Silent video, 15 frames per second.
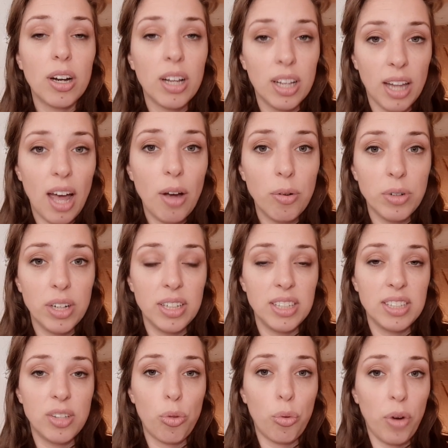cloud and
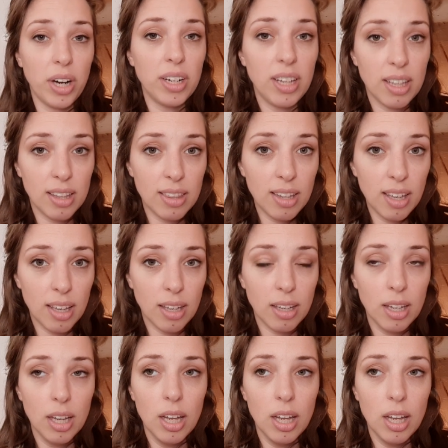this threatening thing.